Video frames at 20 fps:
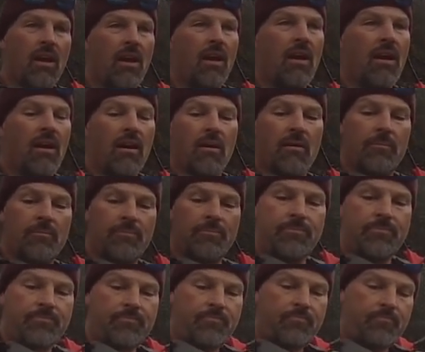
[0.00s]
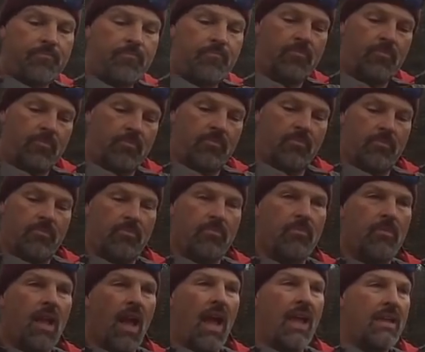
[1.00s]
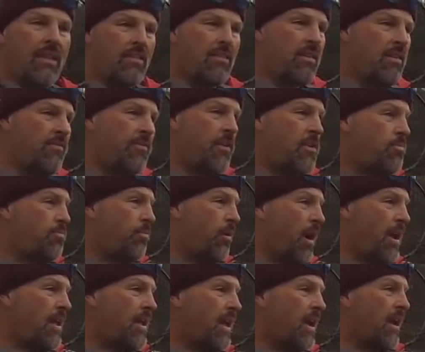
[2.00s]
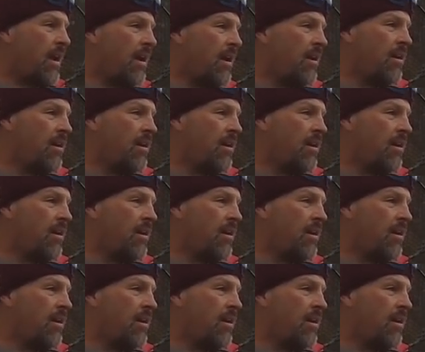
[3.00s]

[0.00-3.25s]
I could see fish breaking